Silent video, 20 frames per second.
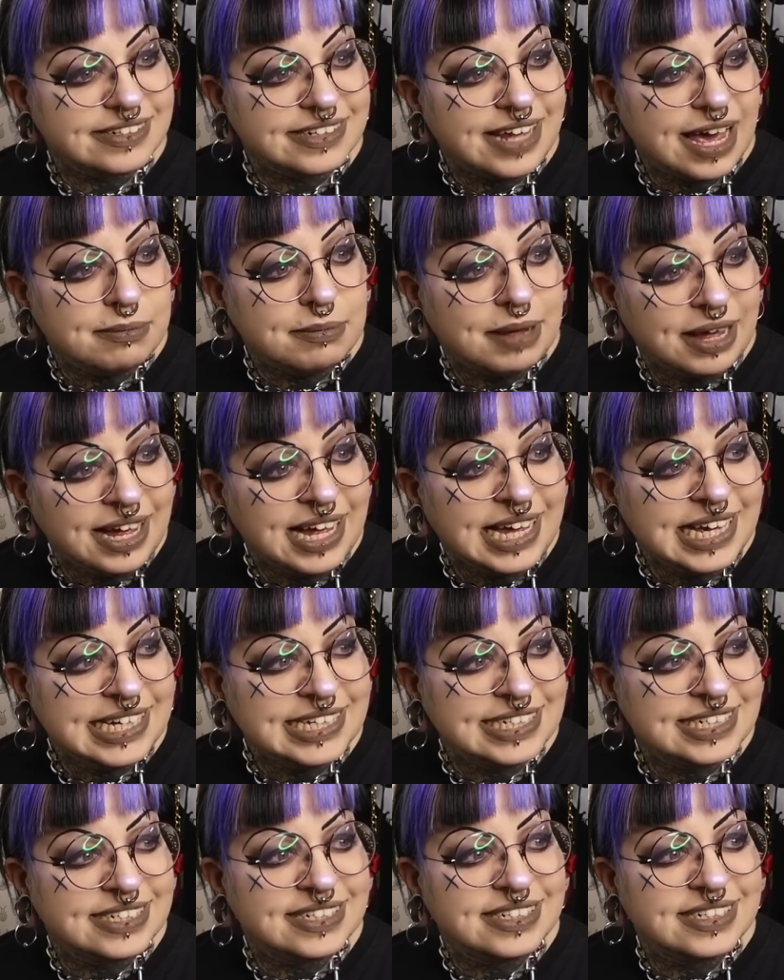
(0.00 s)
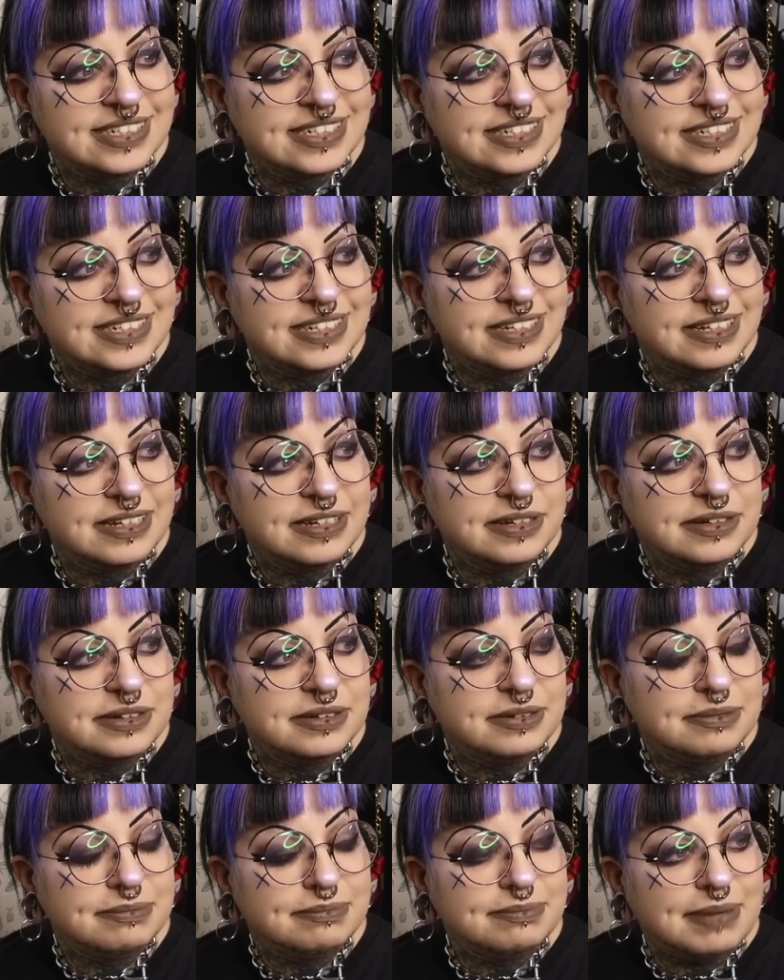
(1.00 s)
Am I
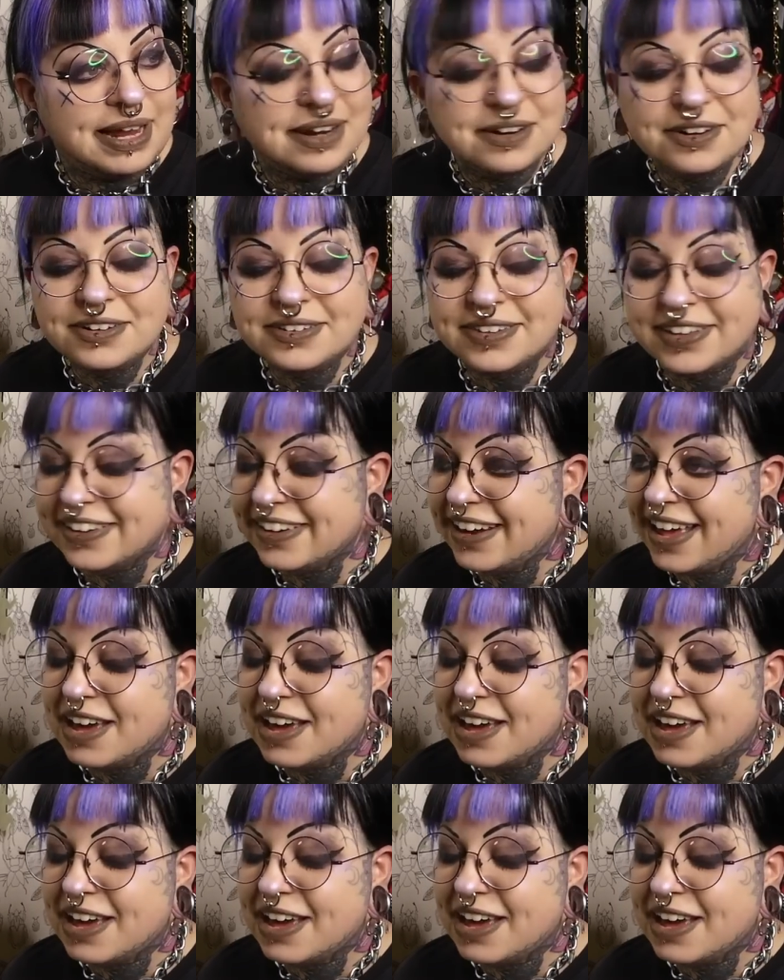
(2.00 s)
better than